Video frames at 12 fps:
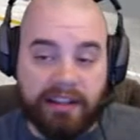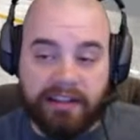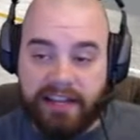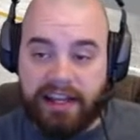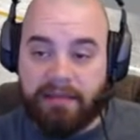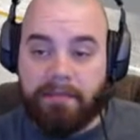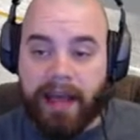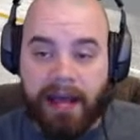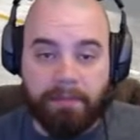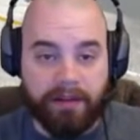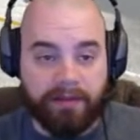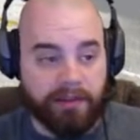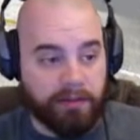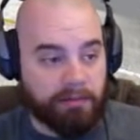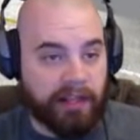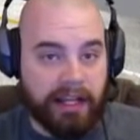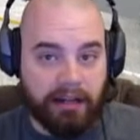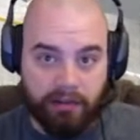take a map of your
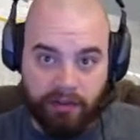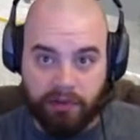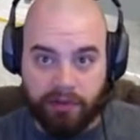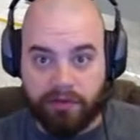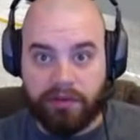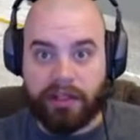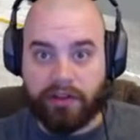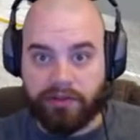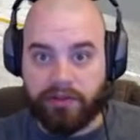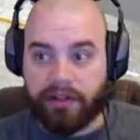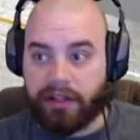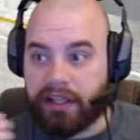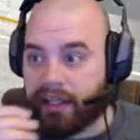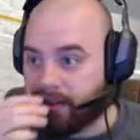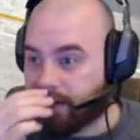planet or the moon that you're trying to get.